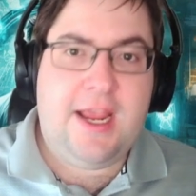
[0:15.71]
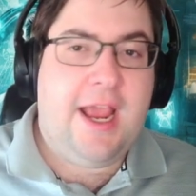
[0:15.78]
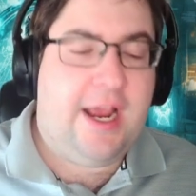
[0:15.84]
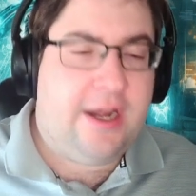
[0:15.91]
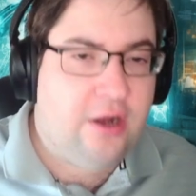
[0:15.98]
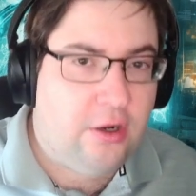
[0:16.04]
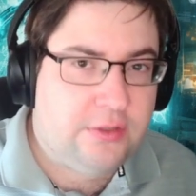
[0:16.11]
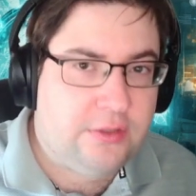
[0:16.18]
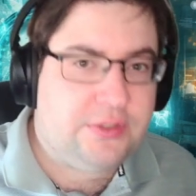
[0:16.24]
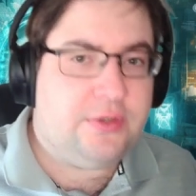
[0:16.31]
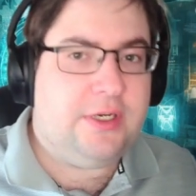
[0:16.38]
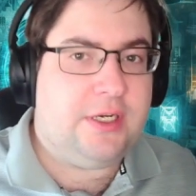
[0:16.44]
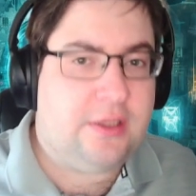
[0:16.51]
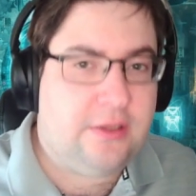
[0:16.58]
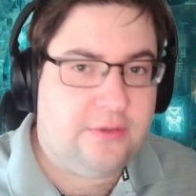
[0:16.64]
and also
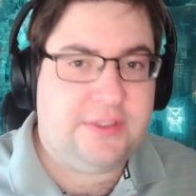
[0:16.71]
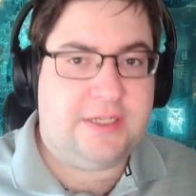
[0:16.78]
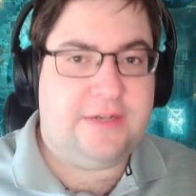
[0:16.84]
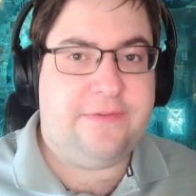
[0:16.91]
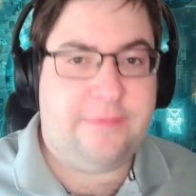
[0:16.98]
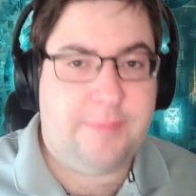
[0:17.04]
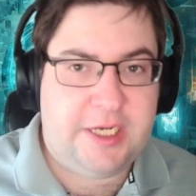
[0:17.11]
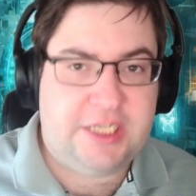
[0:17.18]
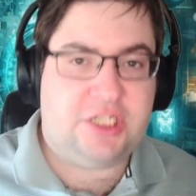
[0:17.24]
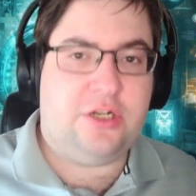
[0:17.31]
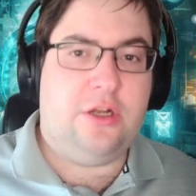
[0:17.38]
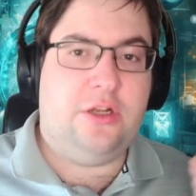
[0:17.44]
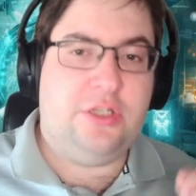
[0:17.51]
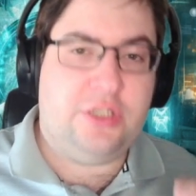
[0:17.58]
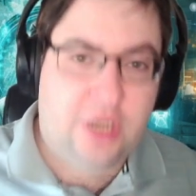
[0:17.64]
includes information
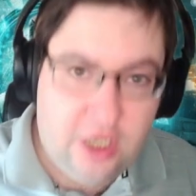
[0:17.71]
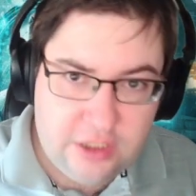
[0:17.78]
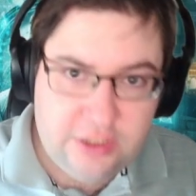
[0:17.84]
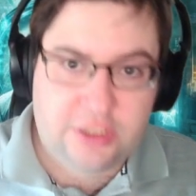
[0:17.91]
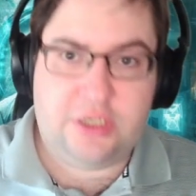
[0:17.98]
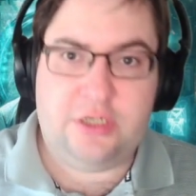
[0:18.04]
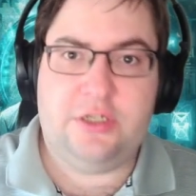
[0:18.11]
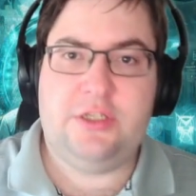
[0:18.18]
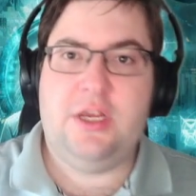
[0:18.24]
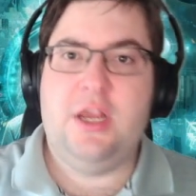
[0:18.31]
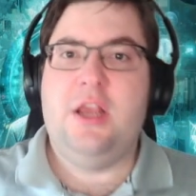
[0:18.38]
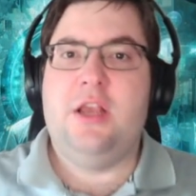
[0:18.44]
on doctors.